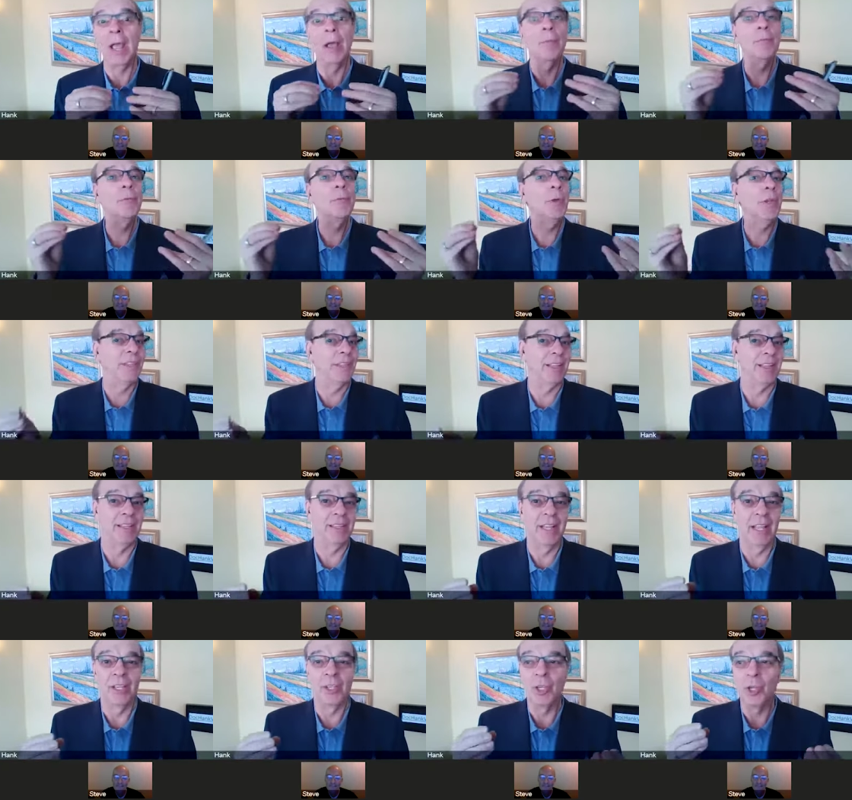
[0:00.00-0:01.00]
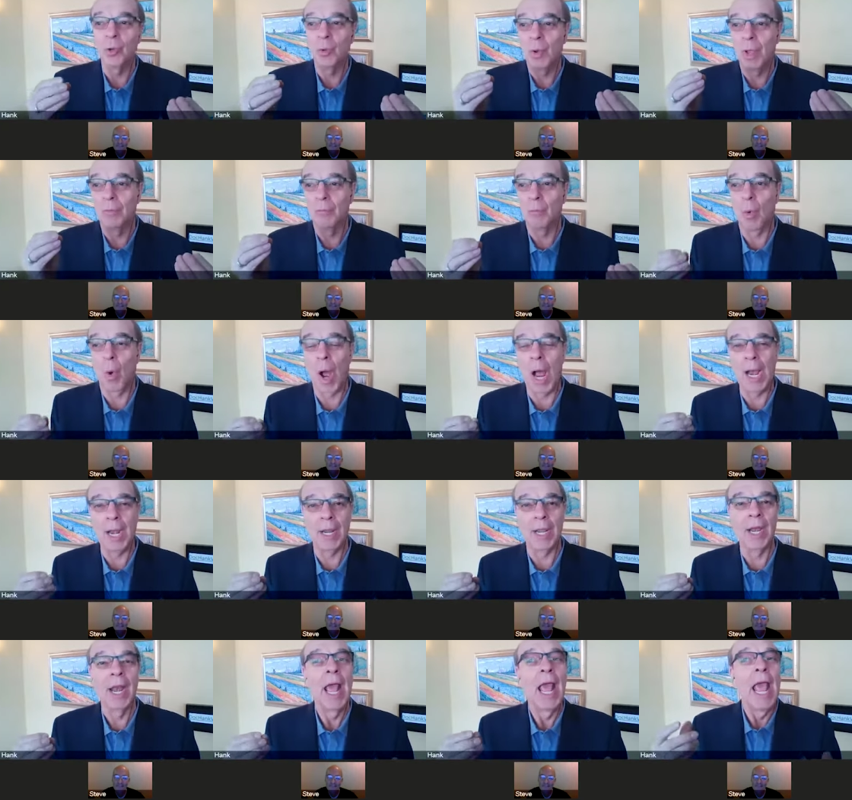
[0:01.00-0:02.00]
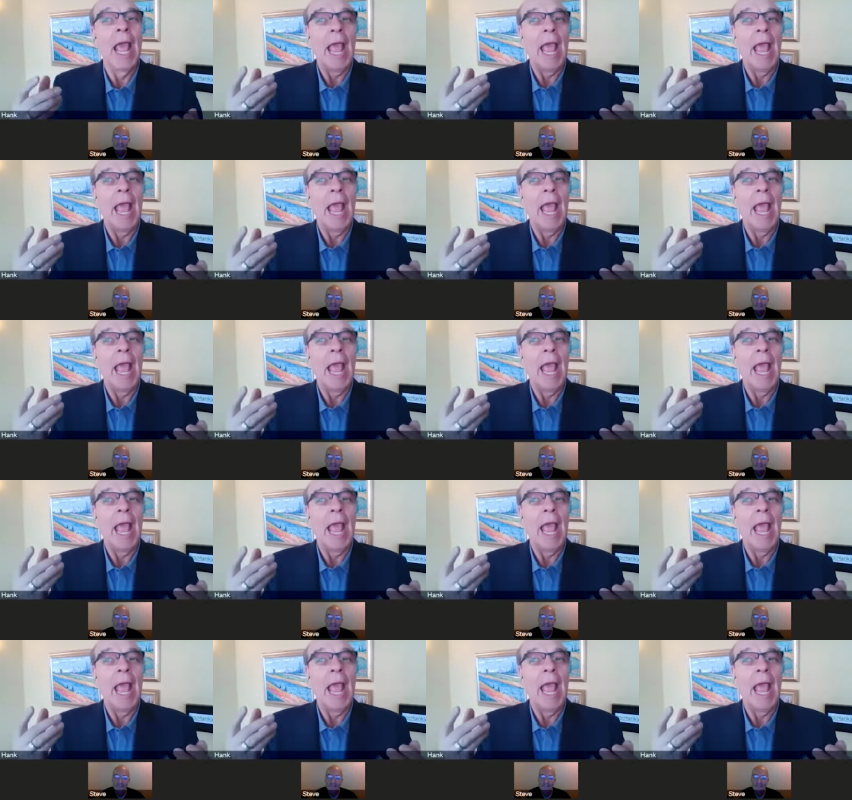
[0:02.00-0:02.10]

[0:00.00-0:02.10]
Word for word: everything that you have wanted.